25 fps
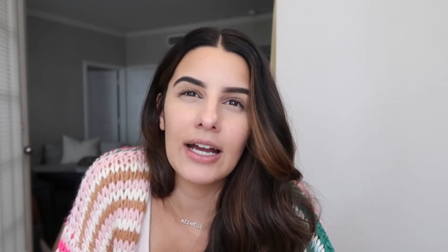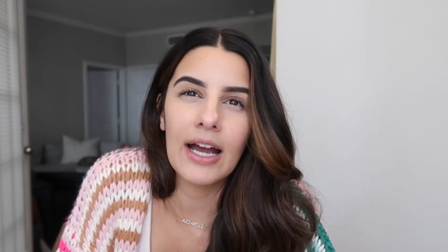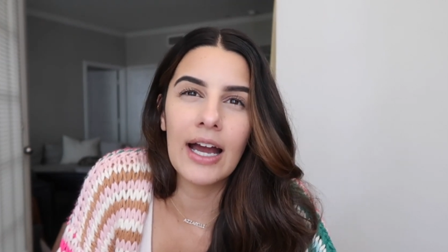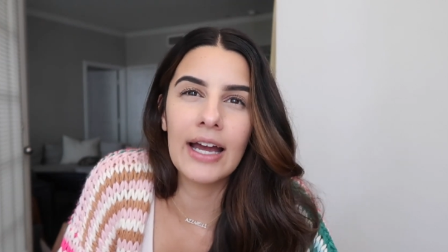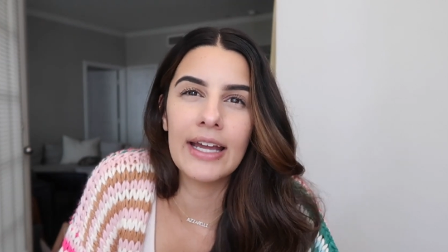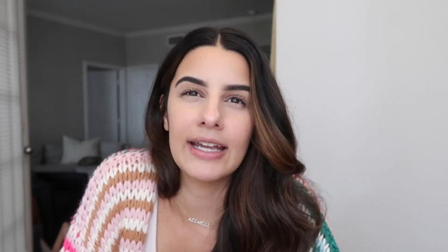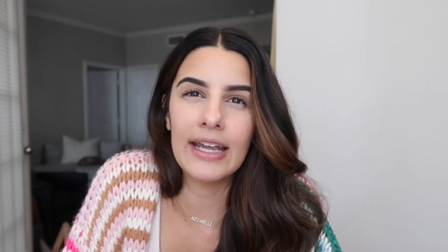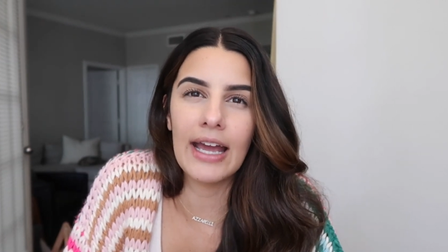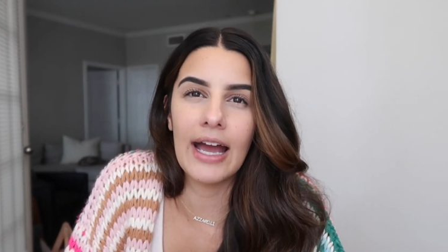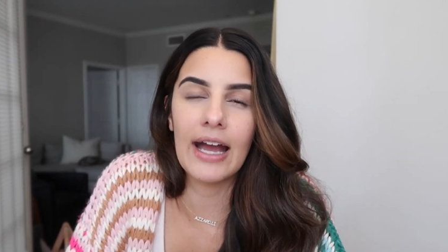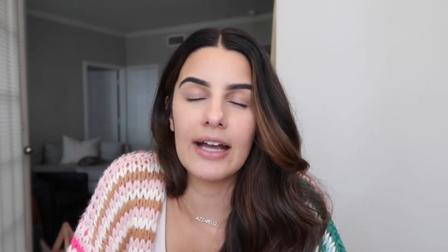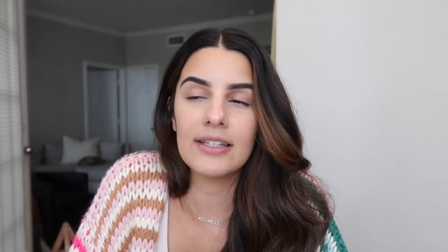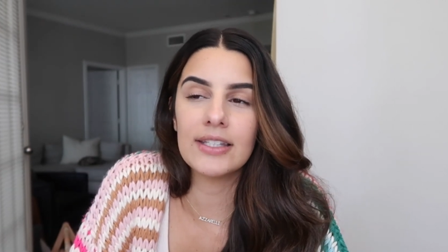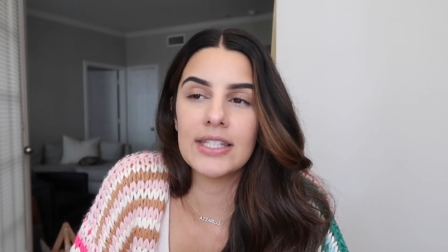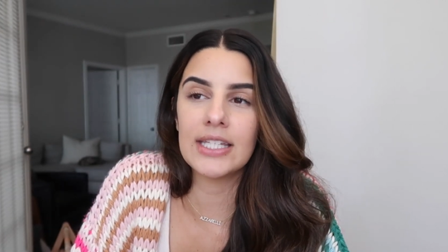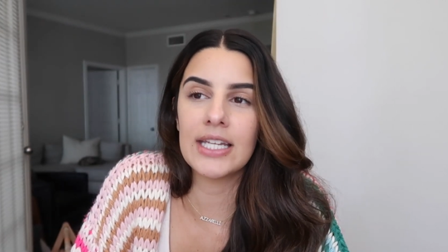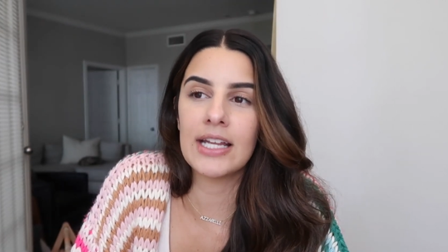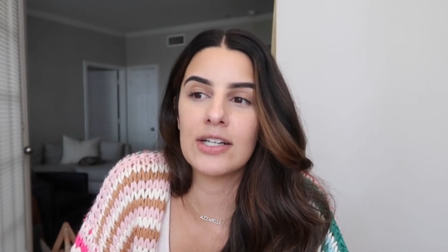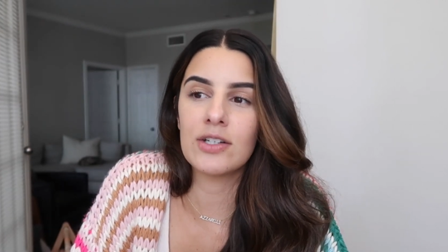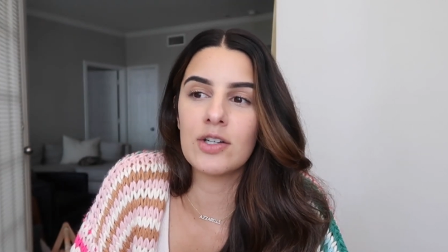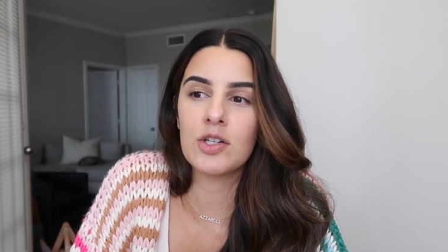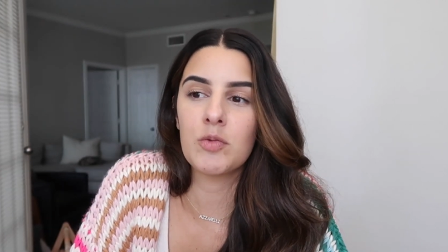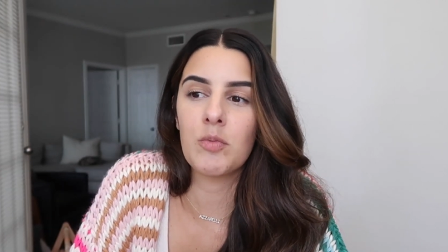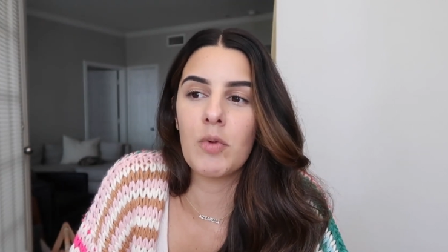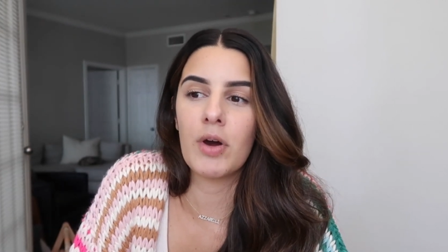I guess, and
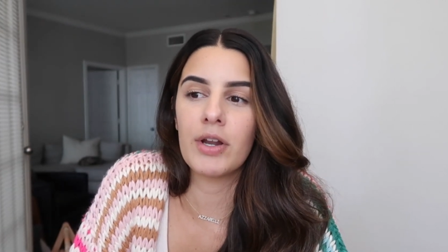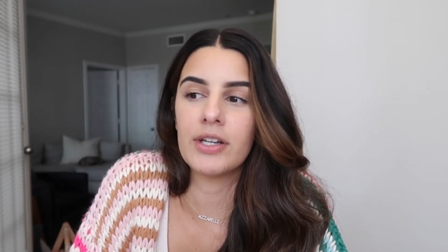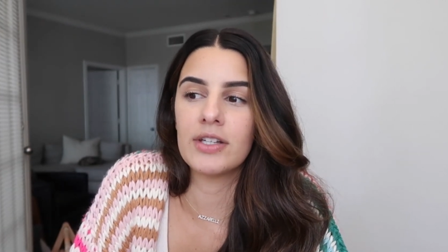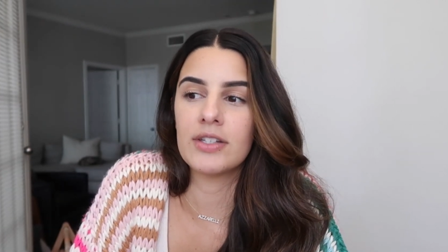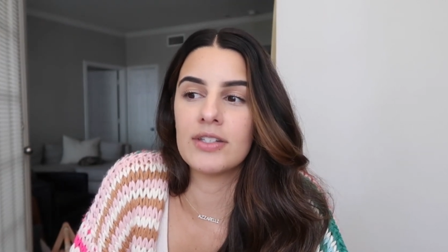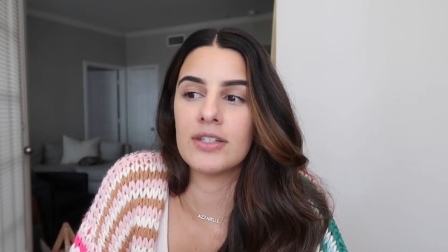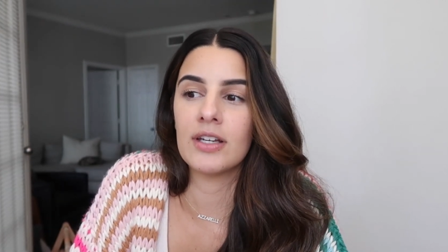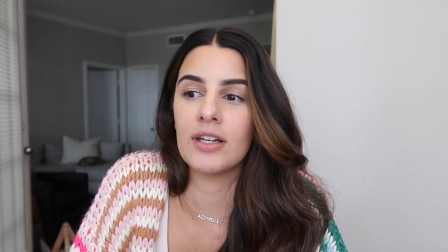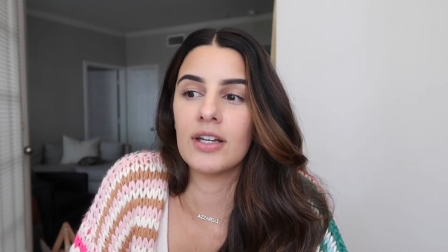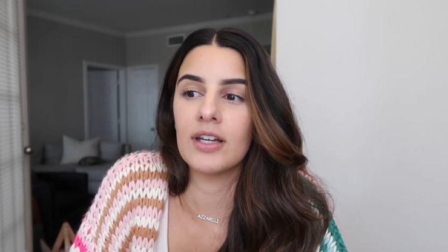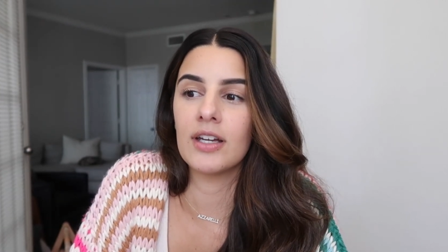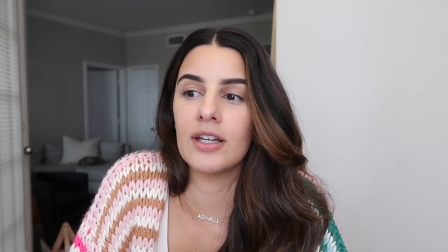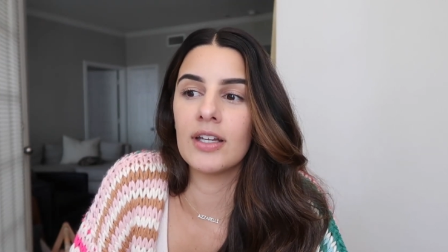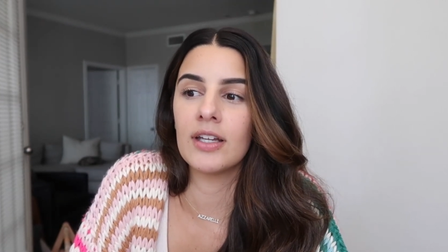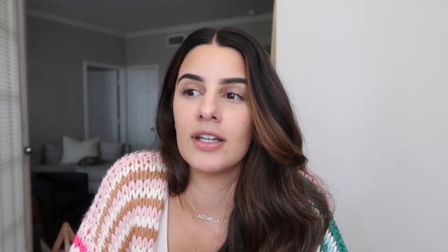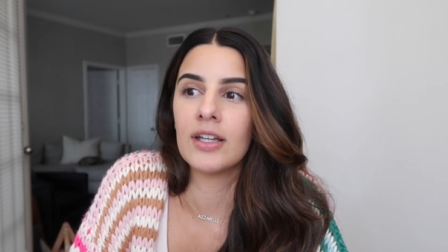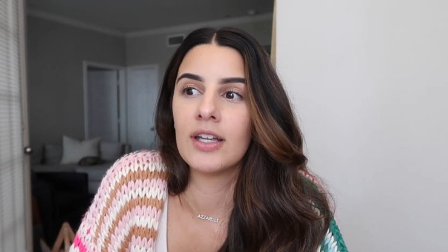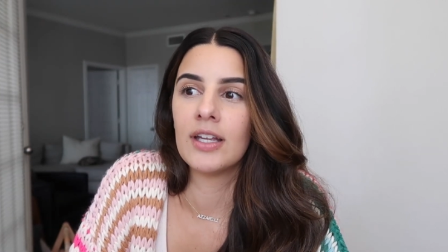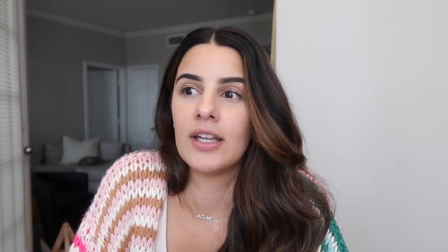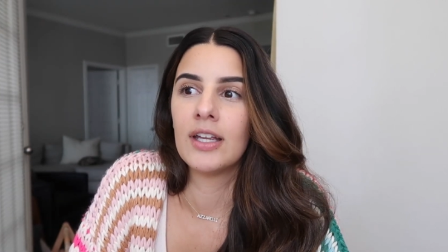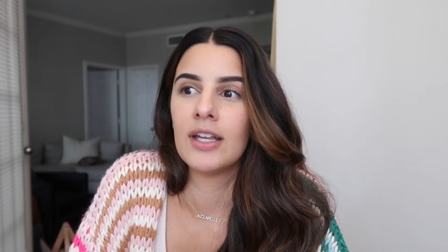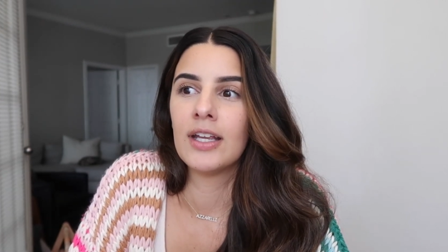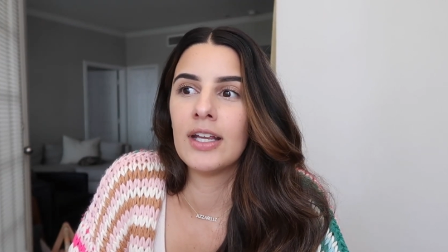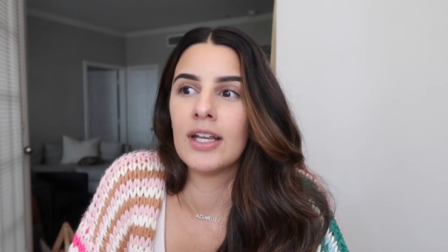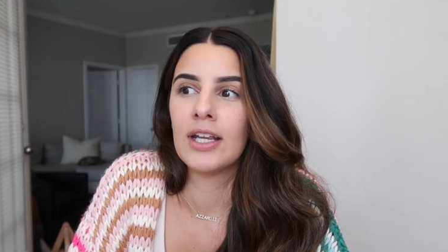I just wanted to
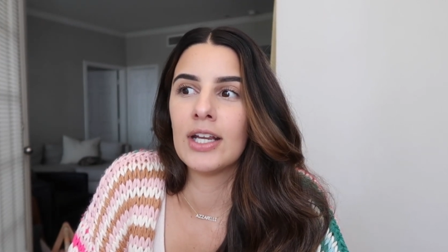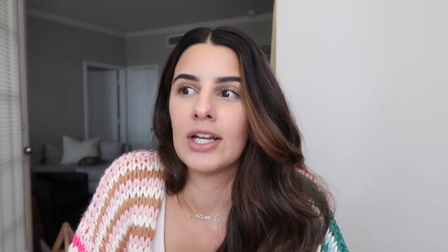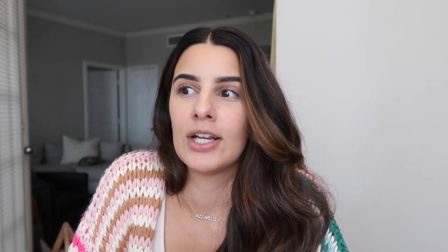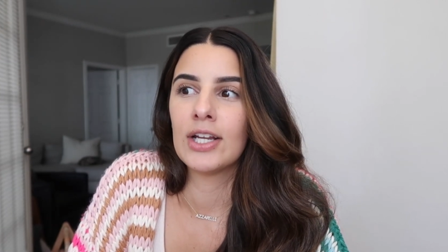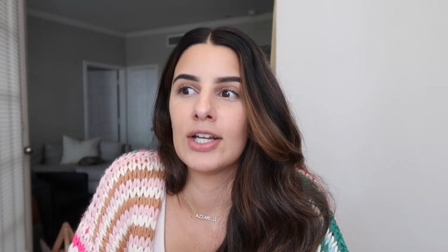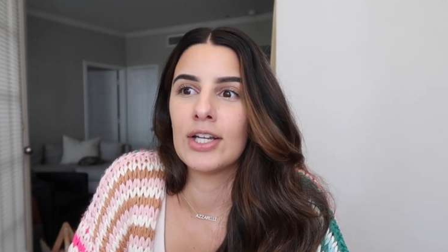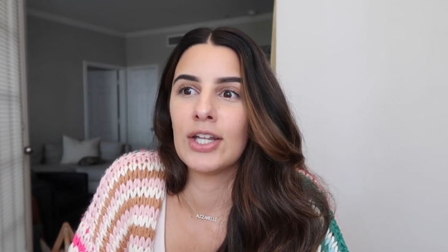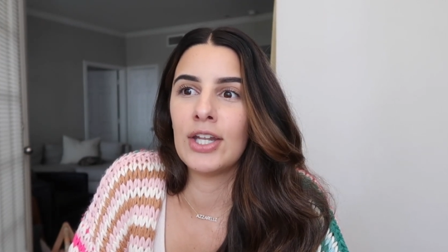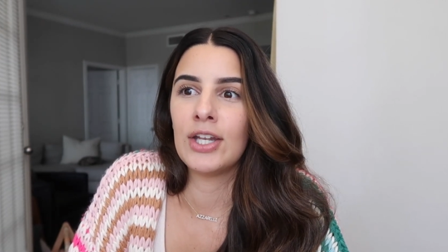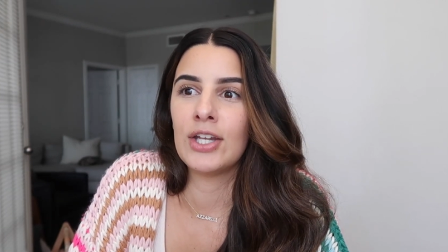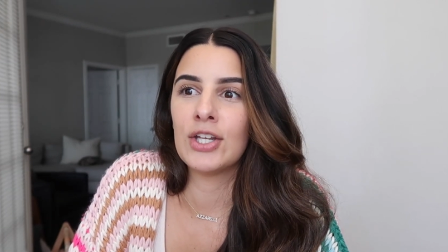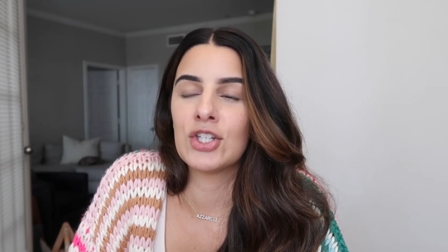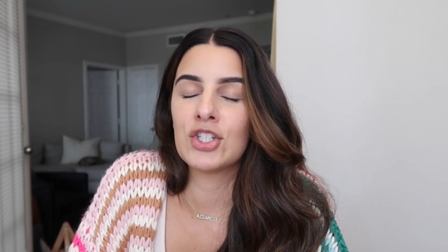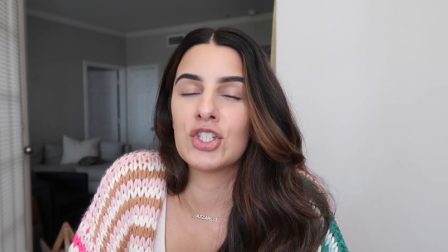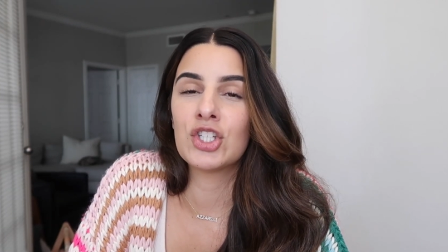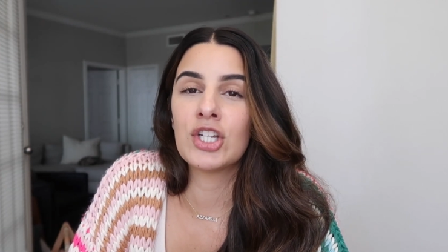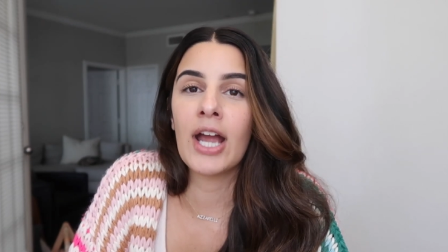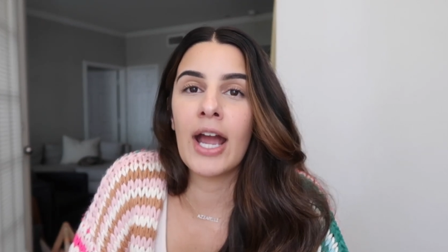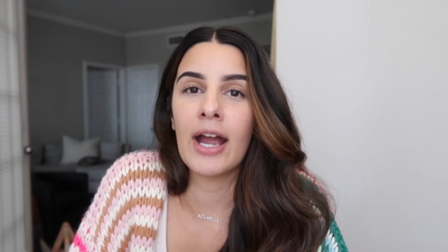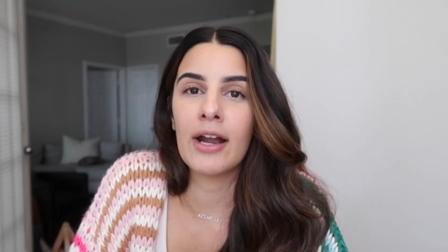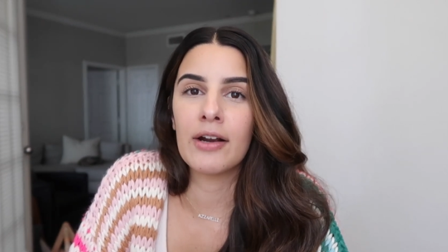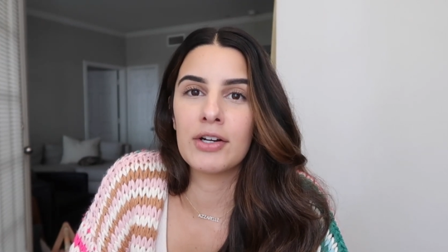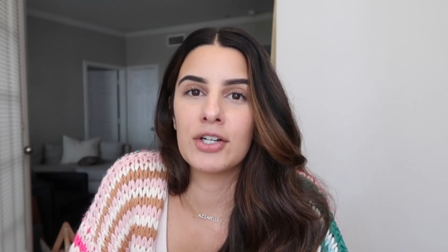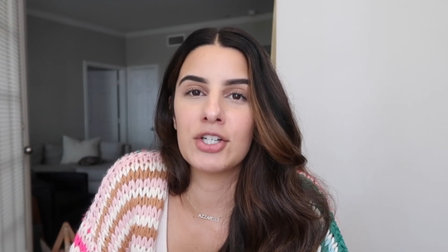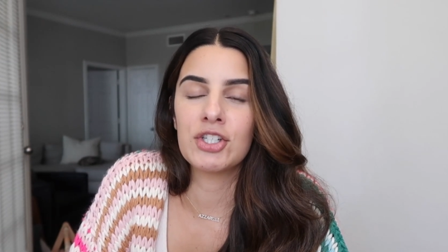
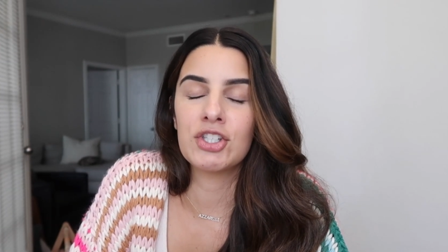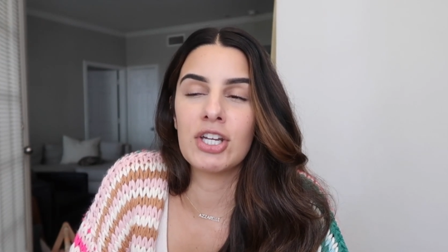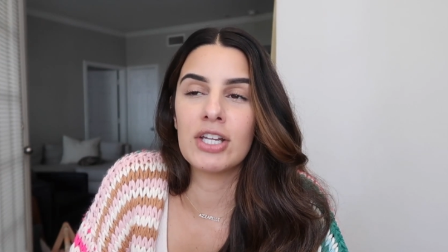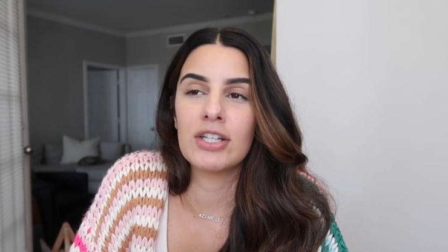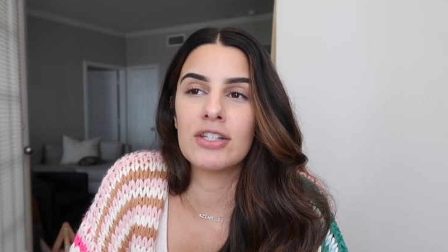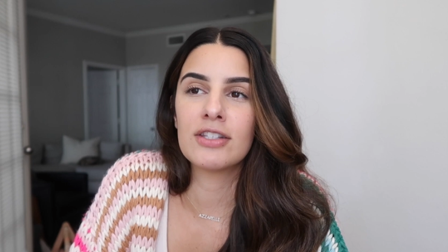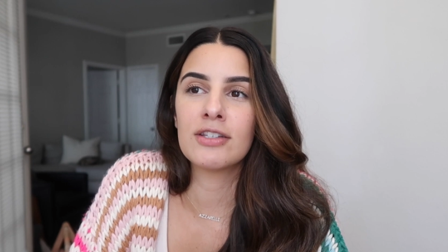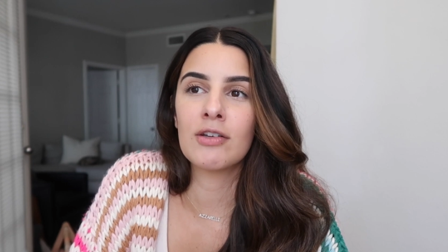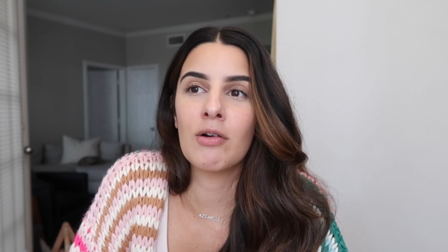cherish it.